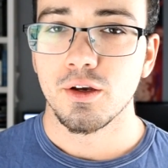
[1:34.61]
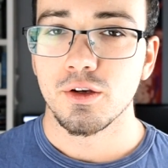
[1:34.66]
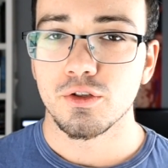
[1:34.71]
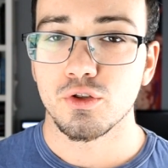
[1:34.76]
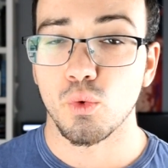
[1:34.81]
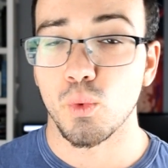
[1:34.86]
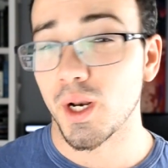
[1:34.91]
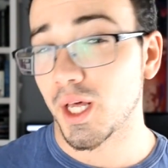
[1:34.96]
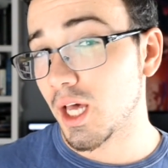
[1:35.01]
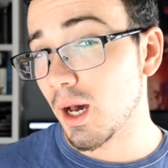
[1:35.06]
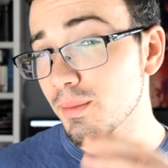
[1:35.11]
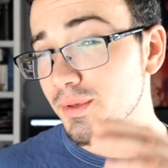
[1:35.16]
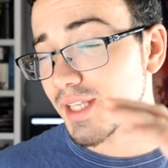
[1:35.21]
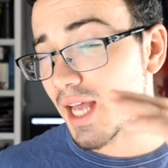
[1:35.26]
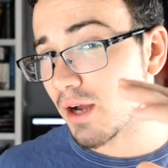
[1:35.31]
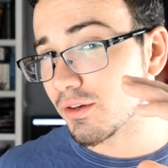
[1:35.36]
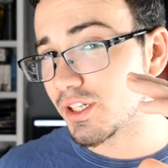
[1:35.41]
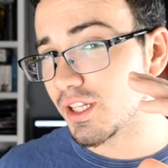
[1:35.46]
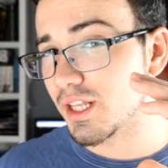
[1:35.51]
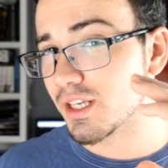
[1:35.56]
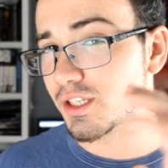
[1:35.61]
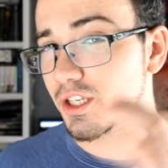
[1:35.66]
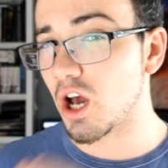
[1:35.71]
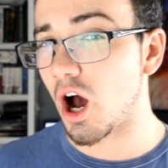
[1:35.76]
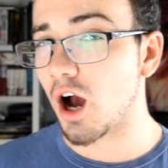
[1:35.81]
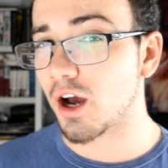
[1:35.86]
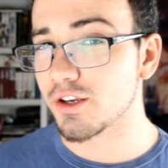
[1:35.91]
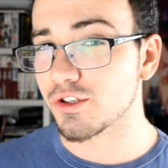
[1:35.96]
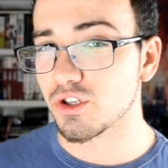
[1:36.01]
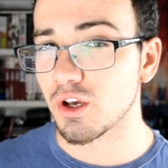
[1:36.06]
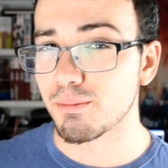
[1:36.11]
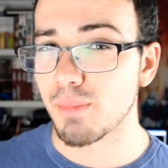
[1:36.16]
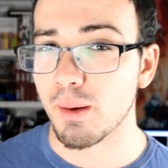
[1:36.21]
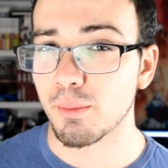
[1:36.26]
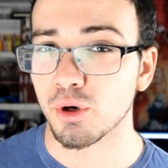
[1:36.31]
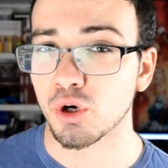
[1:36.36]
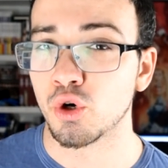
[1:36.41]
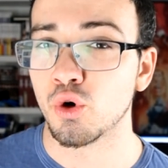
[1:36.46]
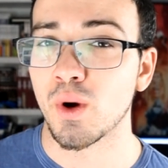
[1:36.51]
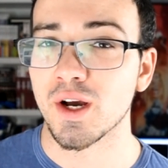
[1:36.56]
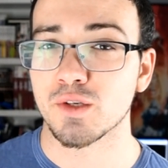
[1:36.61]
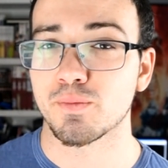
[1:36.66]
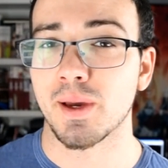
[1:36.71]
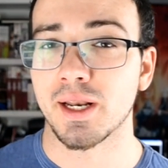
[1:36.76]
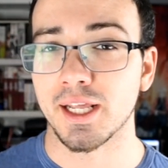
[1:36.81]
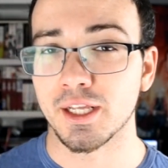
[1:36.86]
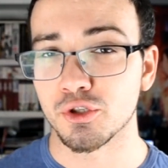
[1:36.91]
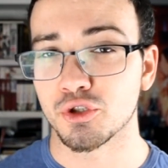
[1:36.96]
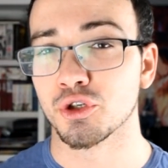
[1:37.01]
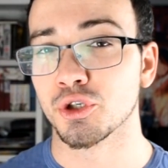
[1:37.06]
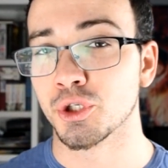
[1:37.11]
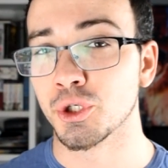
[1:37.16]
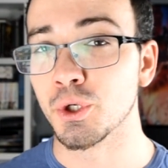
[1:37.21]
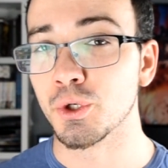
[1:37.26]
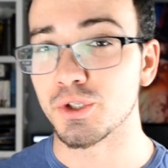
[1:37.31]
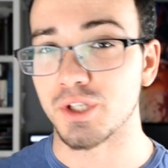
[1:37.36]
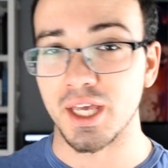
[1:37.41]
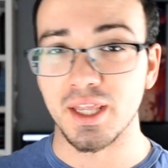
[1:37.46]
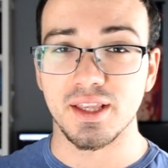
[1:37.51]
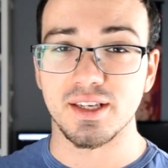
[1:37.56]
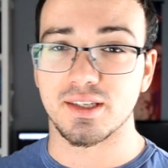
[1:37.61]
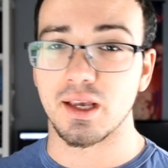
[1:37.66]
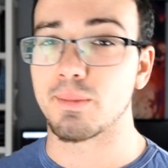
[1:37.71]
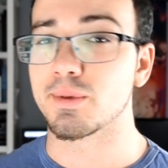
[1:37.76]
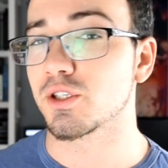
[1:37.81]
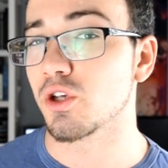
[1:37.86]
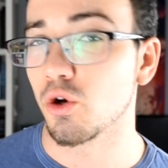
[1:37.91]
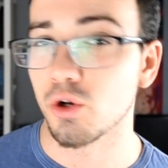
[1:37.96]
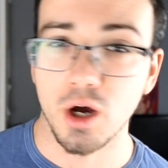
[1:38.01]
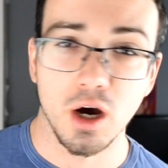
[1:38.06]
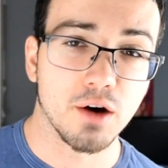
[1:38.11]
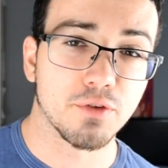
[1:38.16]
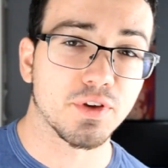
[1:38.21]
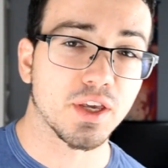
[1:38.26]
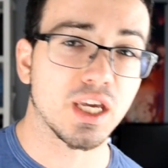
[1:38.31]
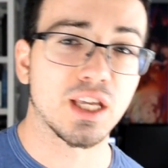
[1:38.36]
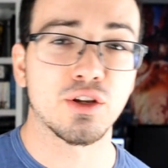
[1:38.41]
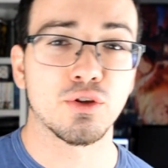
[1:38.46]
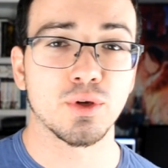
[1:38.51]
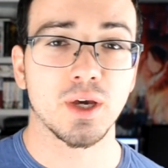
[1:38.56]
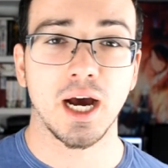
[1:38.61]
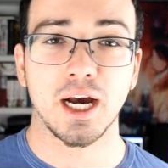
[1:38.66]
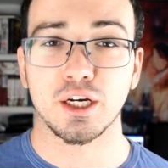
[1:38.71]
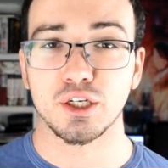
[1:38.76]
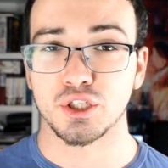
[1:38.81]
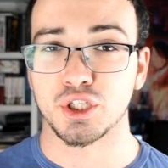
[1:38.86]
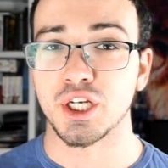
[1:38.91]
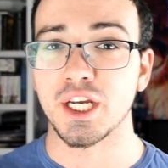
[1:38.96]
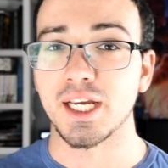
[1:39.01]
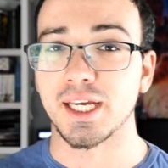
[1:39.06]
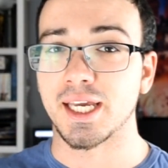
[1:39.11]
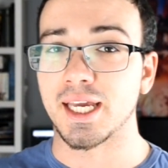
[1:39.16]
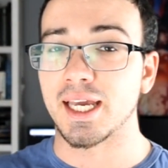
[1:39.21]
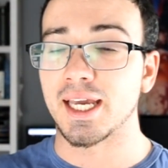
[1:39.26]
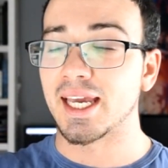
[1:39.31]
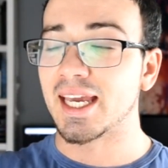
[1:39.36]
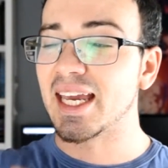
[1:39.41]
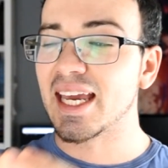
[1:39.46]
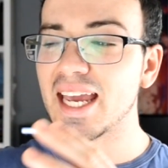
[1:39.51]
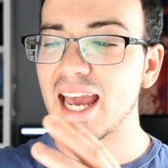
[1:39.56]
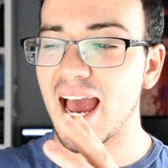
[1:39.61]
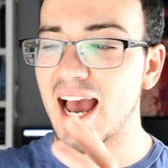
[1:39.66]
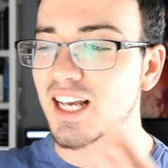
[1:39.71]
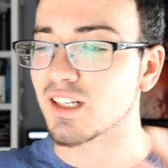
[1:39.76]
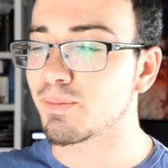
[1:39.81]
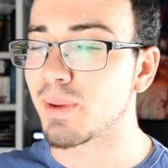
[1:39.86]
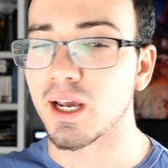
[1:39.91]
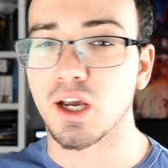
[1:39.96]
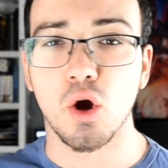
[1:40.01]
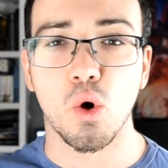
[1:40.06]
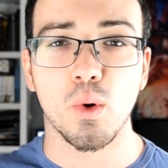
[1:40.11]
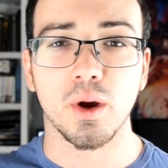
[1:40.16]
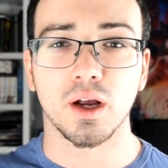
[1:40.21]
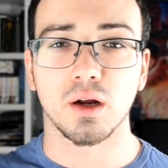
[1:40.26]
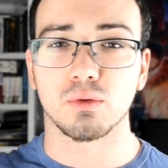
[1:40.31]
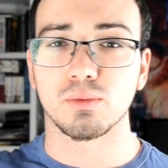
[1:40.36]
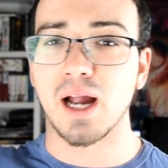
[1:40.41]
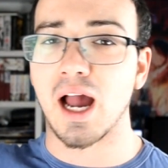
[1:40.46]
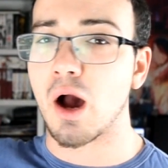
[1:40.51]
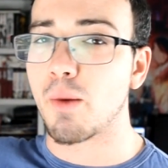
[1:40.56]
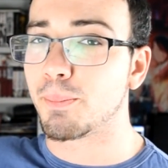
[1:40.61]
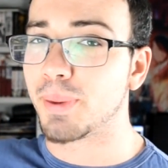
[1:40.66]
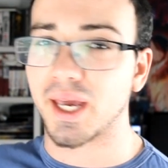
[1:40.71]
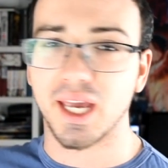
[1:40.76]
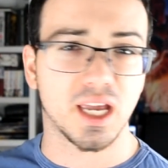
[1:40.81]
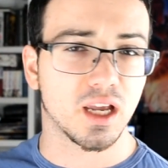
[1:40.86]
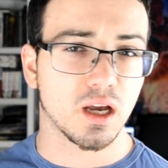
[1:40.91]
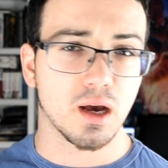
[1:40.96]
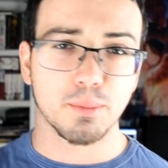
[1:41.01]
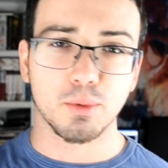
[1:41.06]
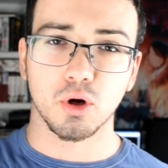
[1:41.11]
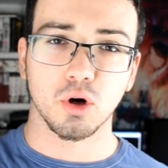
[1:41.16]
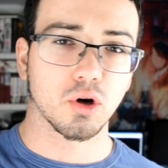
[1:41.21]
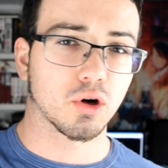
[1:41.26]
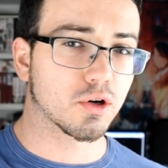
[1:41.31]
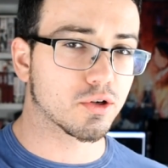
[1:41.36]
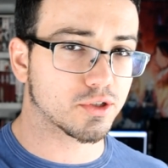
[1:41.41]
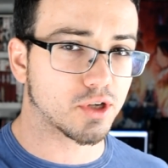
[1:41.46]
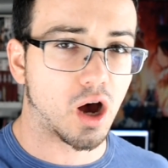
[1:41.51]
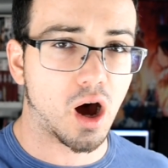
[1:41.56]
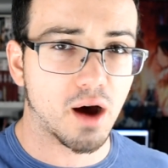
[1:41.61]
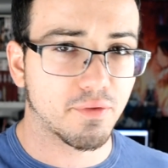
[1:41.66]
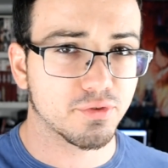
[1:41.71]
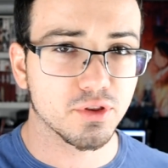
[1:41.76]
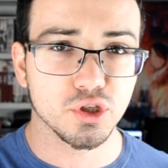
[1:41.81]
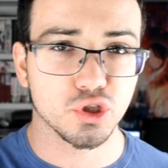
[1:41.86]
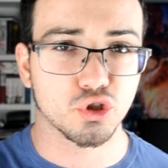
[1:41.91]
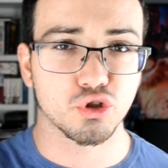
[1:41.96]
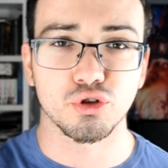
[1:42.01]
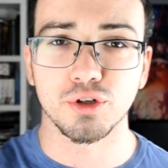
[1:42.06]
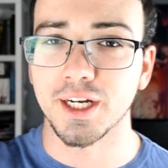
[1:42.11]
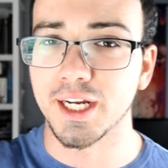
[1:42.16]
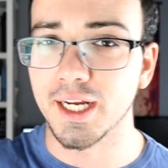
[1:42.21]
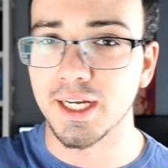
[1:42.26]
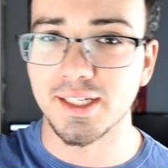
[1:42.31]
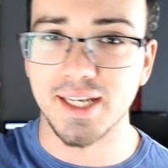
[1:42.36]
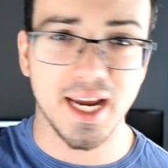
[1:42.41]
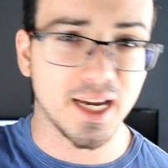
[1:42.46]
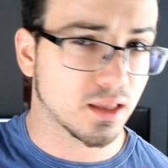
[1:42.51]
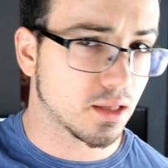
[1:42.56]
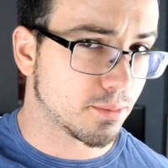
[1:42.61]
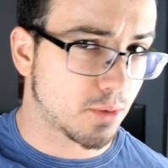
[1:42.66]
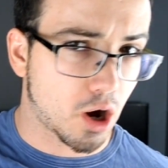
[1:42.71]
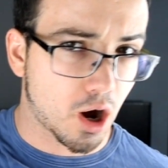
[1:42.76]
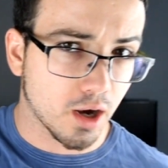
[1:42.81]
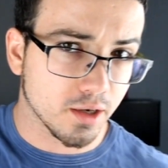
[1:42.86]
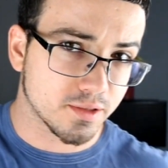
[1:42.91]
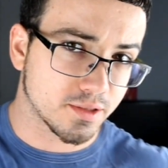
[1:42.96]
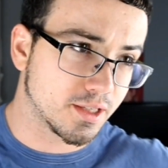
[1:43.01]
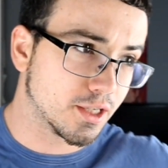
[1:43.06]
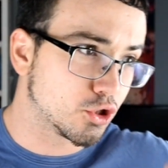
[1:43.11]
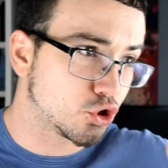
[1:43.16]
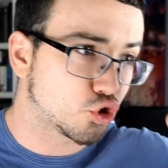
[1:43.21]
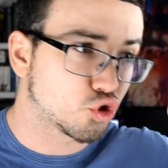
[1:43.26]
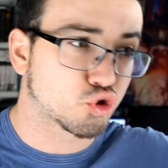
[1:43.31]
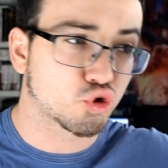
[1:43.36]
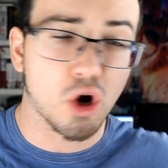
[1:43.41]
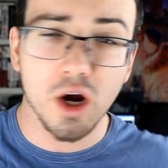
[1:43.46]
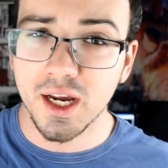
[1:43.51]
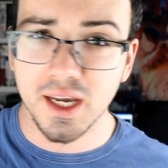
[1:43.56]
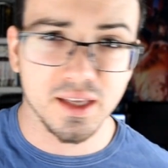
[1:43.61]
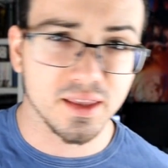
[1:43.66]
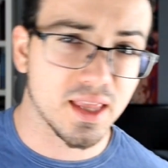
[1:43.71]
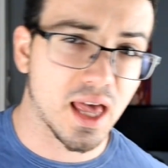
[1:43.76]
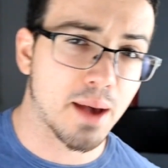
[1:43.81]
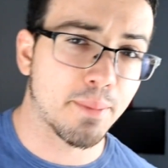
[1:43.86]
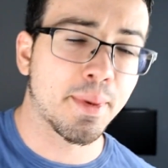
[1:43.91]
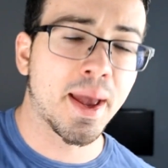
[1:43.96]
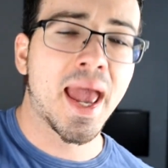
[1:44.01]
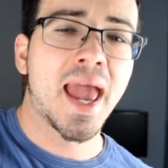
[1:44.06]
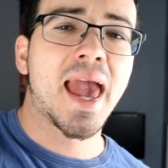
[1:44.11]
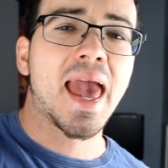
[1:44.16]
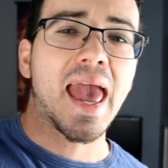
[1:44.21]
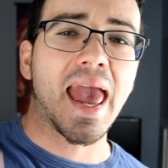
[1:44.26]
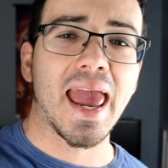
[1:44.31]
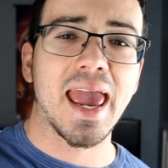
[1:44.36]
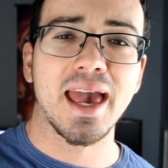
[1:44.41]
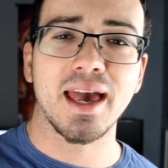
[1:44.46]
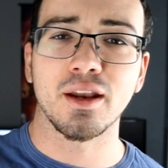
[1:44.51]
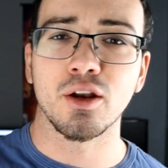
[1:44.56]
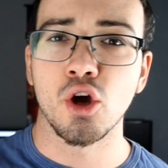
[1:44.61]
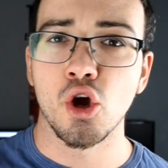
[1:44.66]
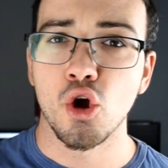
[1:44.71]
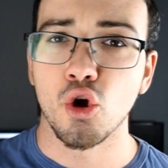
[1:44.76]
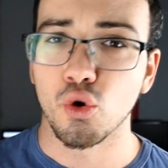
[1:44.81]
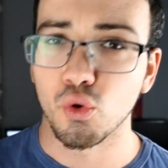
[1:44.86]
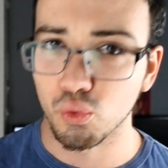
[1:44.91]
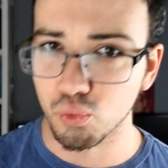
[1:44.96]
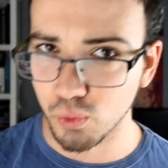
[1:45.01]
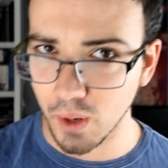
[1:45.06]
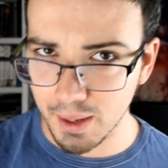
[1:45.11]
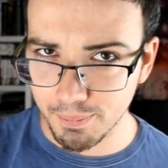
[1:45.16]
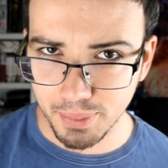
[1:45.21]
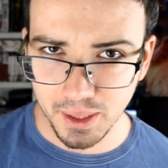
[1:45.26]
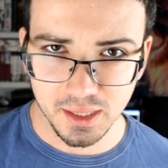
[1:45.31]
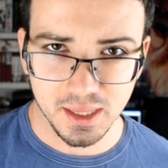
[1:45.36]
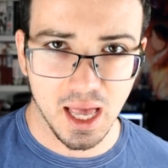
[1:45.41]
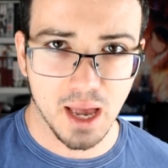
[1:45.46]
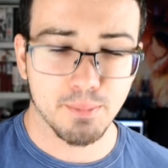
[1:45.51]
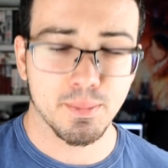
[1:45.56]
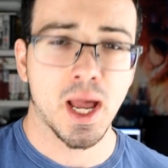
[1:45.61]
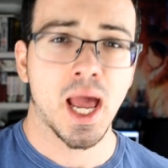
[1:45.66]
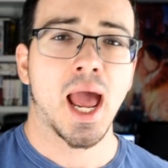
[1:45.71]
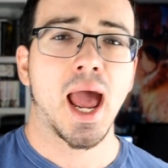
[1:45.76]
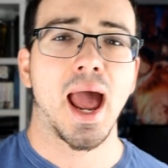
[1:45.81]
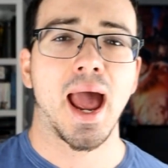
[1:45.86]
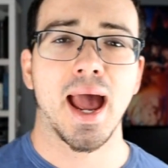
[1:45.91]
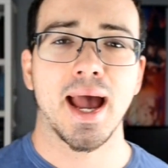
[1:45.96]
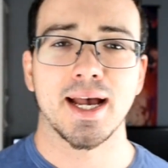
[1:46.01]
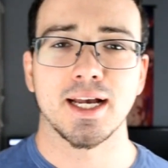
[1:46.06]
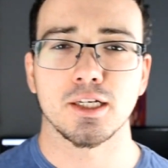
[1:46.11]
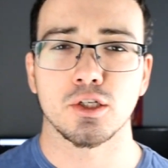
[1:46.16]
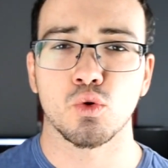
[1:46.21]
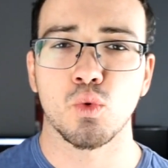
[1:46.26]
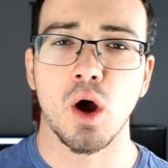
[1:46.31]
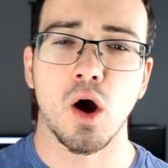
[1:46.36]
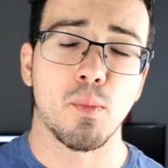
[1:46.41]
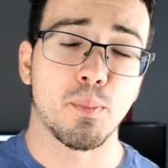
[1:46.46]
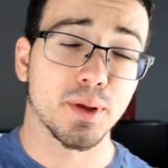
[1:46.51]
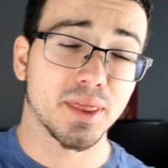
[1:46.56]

So when it comes down to this Yakuza member who has been introduced in this episode of Inuyashiki, he has been going around picking up girls off the street, taking them hostage, drugging them, and raping them as well.